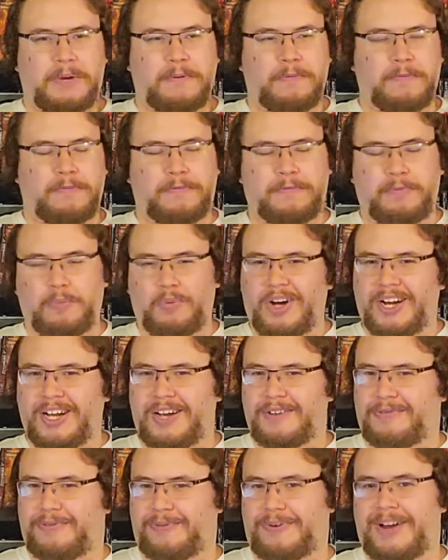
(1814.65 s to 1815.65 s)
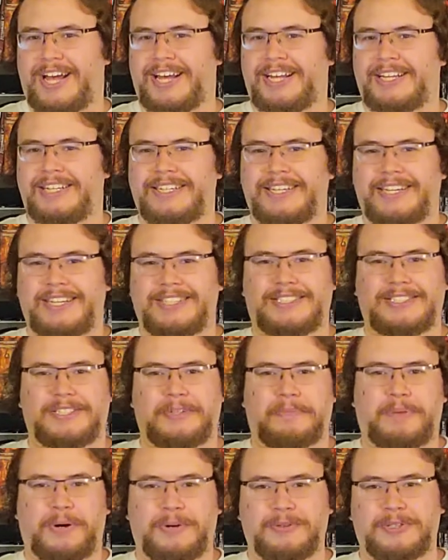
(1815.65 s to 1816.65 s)
from what I've read, it's
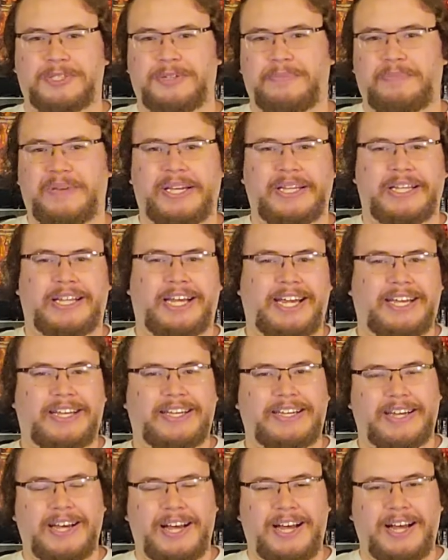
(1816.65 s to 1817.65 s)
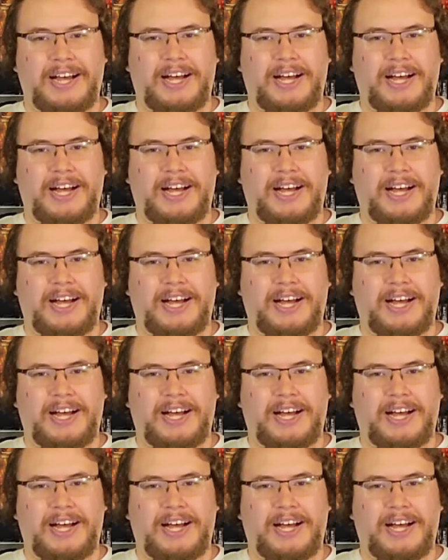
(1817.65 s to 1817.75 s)
supposed to be like